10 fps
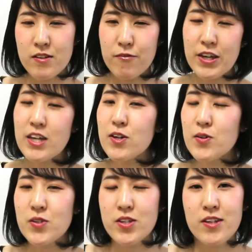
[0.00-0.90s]
We
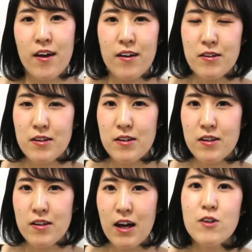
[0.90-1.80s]
use the
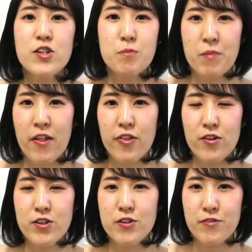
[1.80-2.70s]
counter
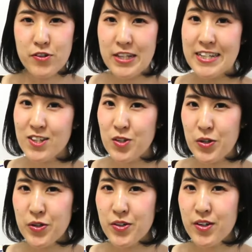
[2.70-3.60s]
method for these
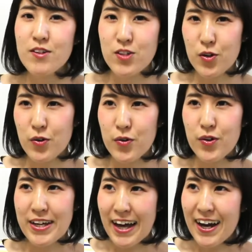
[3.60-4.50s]
two.
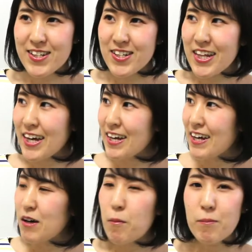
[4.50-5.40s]
So it
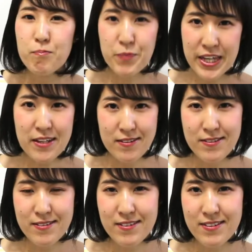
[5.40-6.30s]
actually nin.
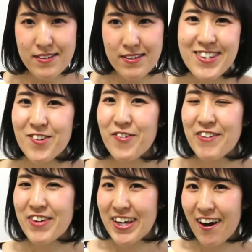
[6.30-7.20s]
So
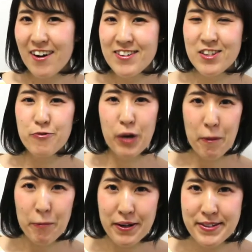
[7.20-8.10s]
when we count
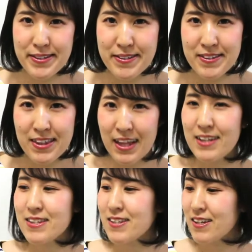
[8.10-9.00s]
one person,
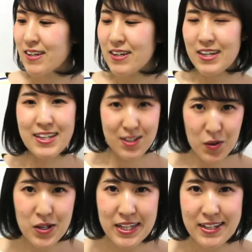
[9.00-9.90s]
that's
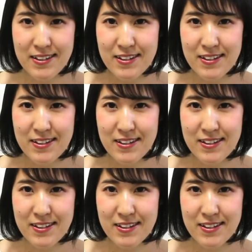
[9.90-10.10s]
hitori.